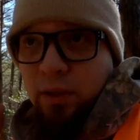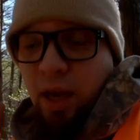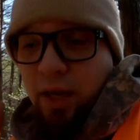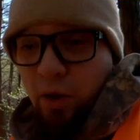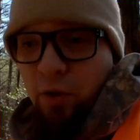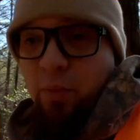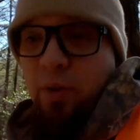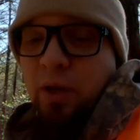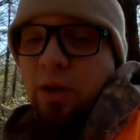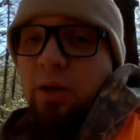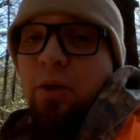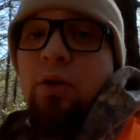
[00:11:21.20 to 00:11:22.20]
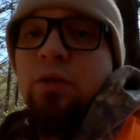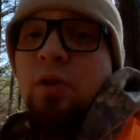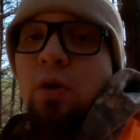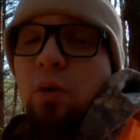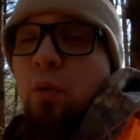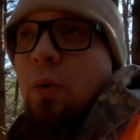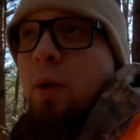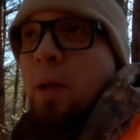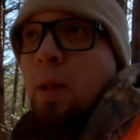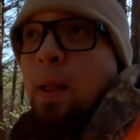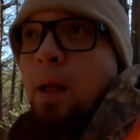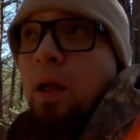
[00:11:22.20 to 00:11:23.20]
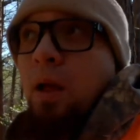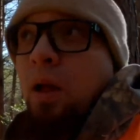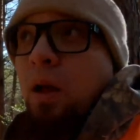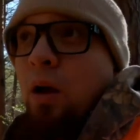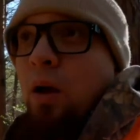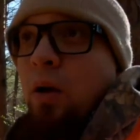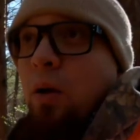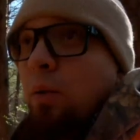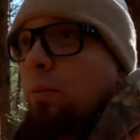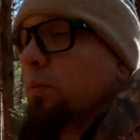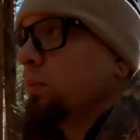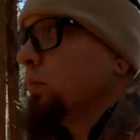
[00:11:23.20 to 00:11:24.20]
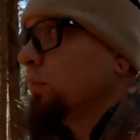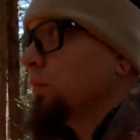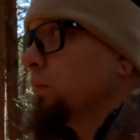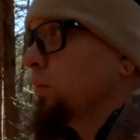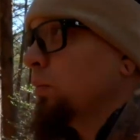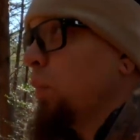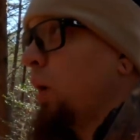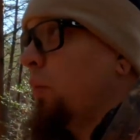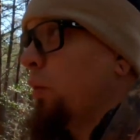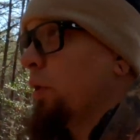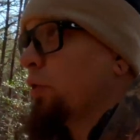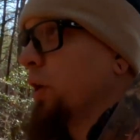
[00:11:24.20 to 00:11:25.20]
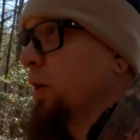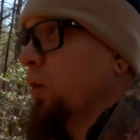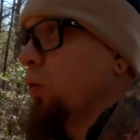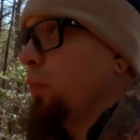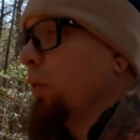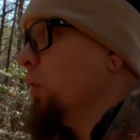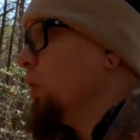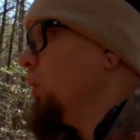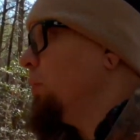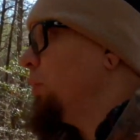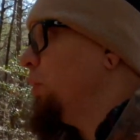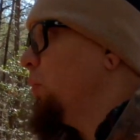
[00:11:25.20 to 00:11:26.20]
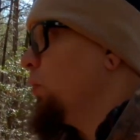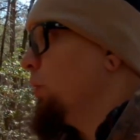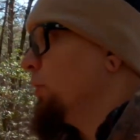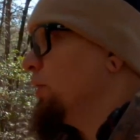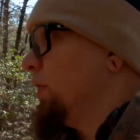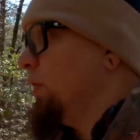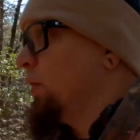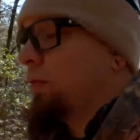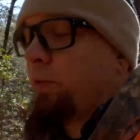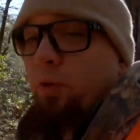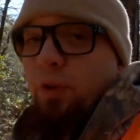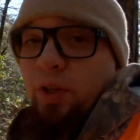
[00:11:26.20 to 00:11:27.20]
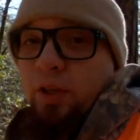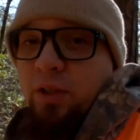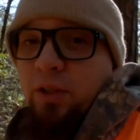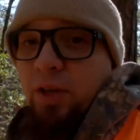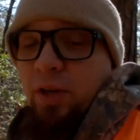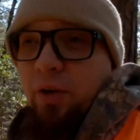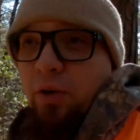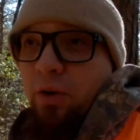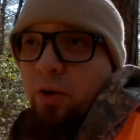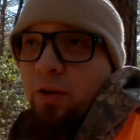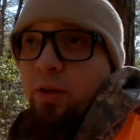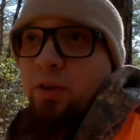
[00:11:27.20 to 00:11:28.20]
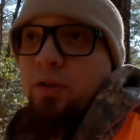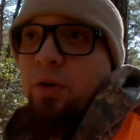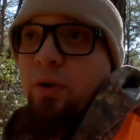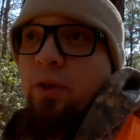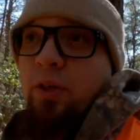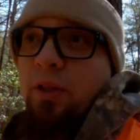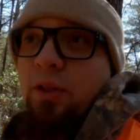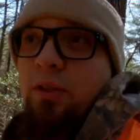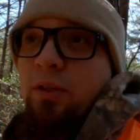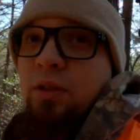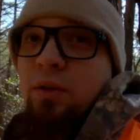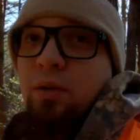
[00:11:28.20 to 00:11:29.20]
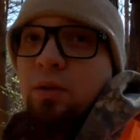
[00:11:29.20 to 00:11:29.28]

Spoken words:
coyote being here. So I want to try to open up the woods here for these deer and these turkeys